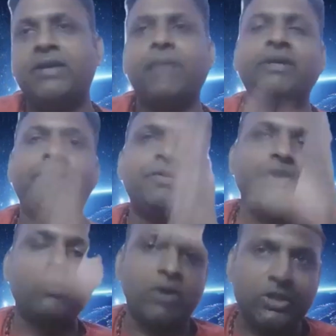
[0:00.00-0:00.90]
I am giving
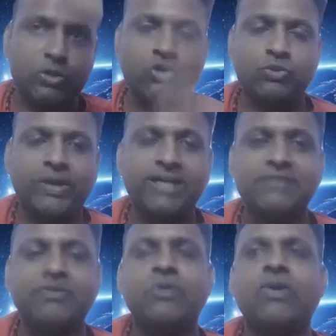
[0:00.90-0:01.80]
you only those
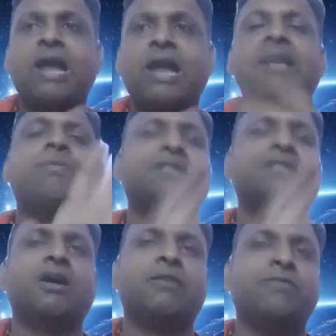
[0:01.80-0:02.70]
points where you are
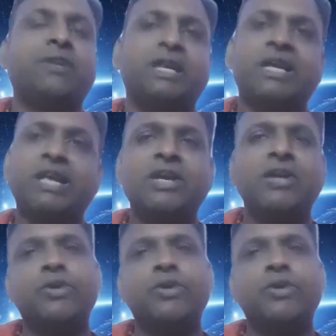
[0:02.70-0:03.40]
100% confidently,